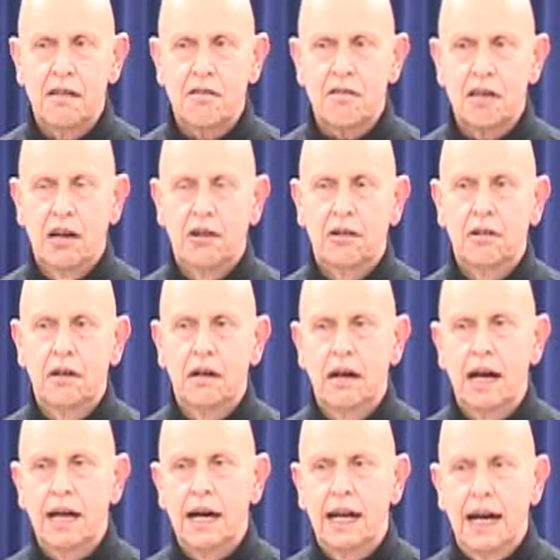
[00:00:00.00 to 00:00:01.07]
So
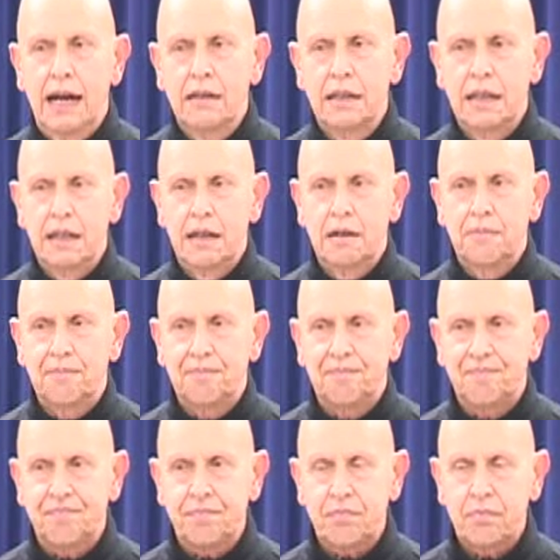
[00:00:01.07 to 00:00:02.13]
I got out there,
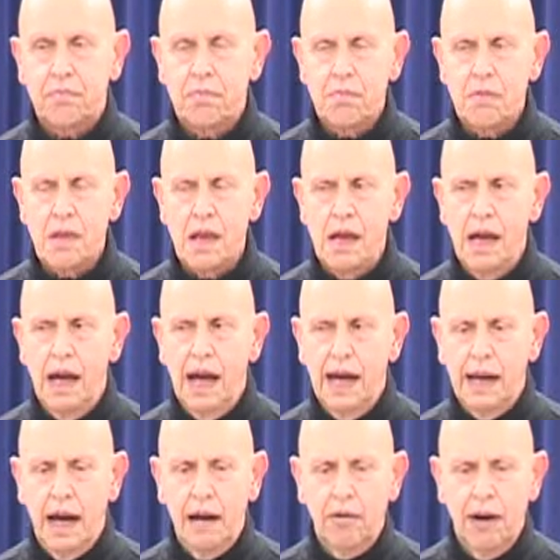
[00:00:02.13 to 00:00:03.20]

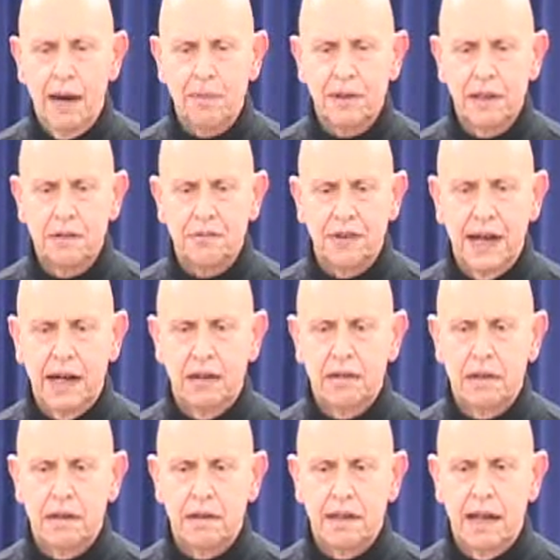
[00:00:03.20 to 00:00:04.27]
and I rapidly
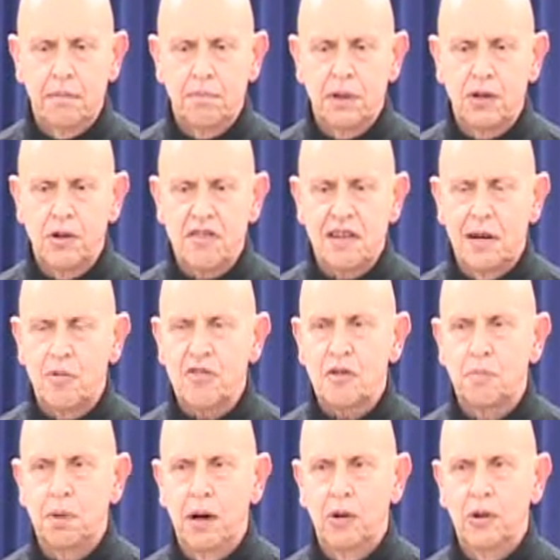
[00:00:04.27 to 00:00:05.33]
found that because I was
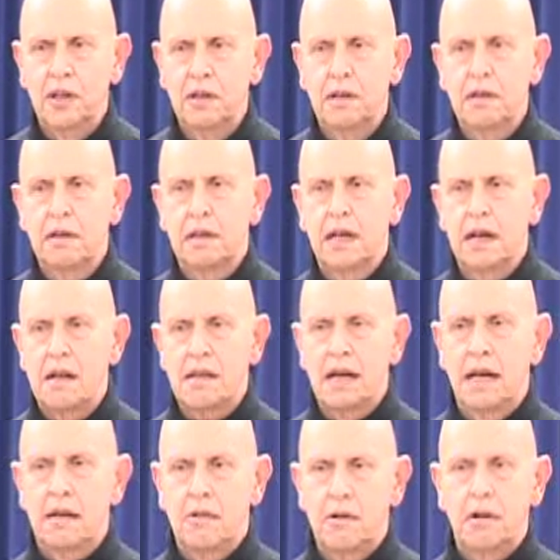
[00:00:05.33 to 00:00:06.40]
a poet, that is,
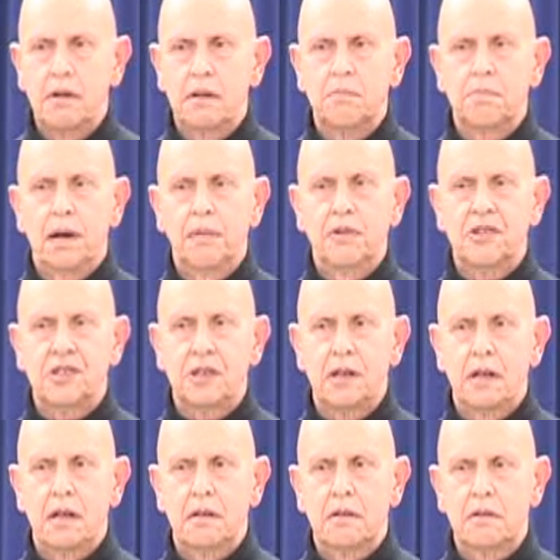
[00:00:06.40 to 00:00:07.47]
I had already published
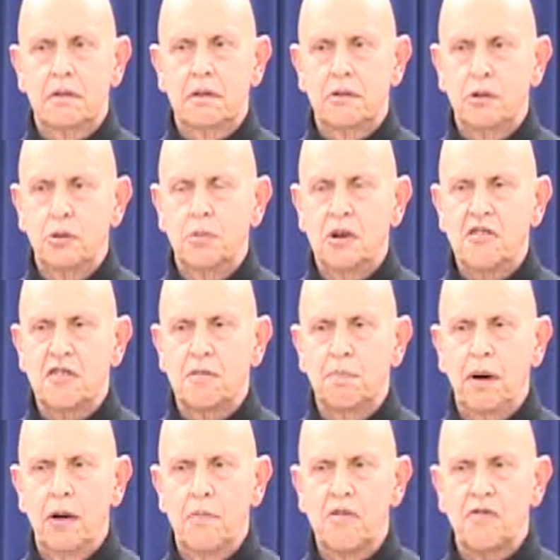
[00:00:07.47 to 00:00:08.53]
2 books of
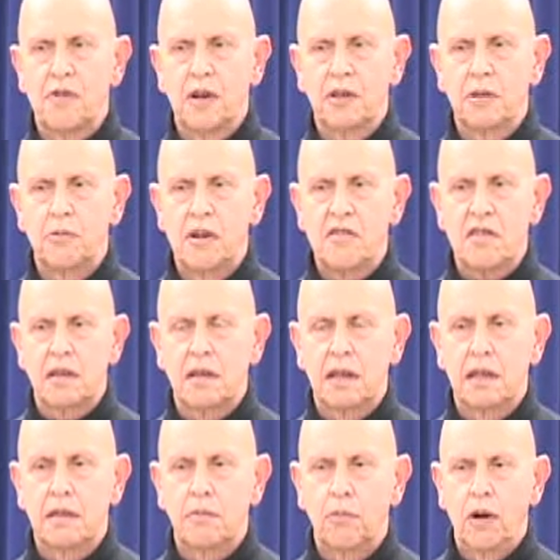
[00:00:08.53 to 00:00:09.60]
poems fairly
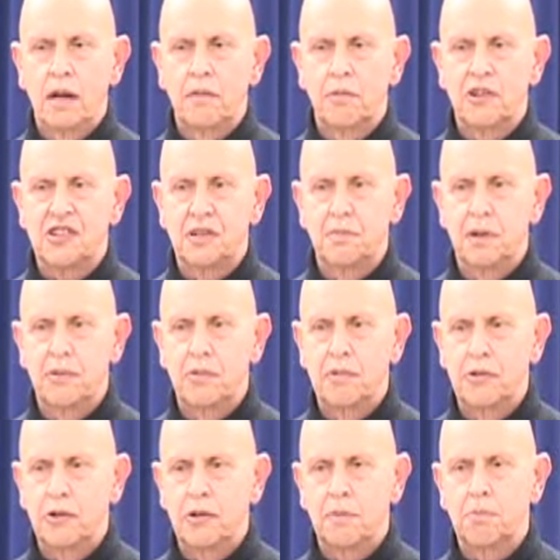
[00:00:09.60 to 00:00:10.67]
recently, and one of which had been
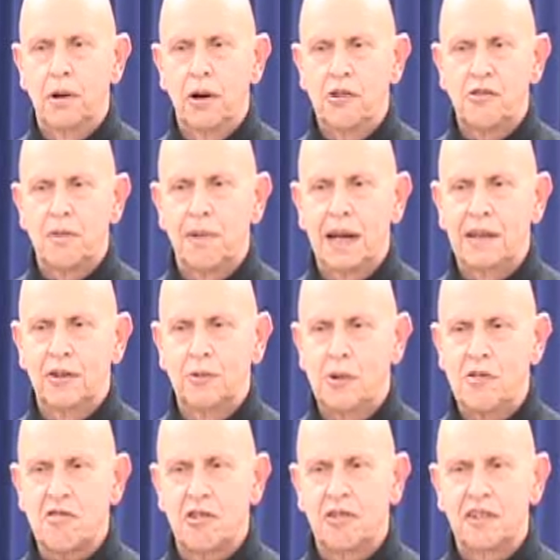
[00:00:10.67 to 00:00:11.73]
reviewed in Poetry by
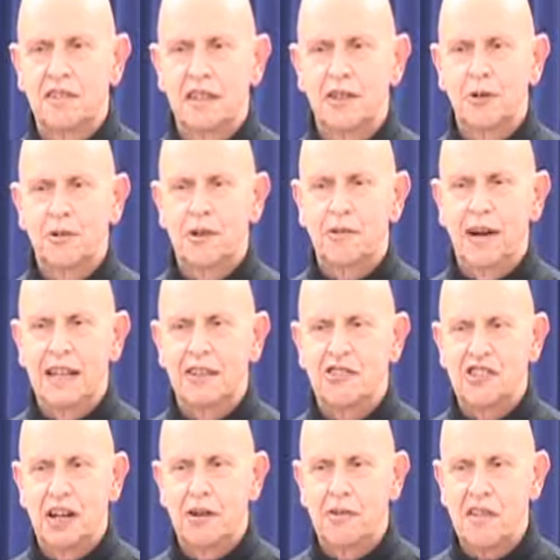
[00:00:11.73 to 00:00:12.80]
Gilbert Sorrentino in a rather
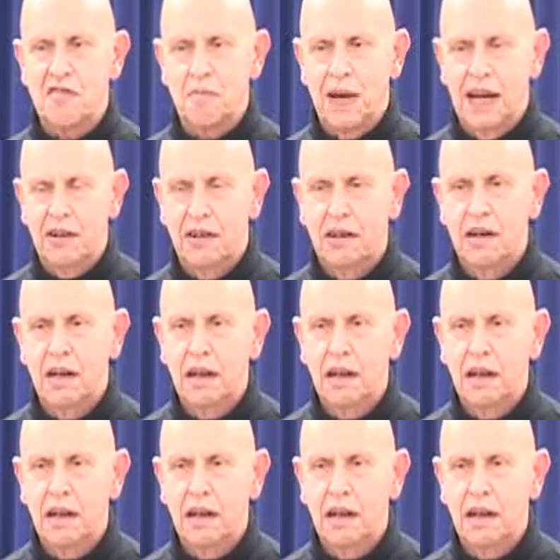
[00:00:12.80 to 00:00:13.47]
generous manner.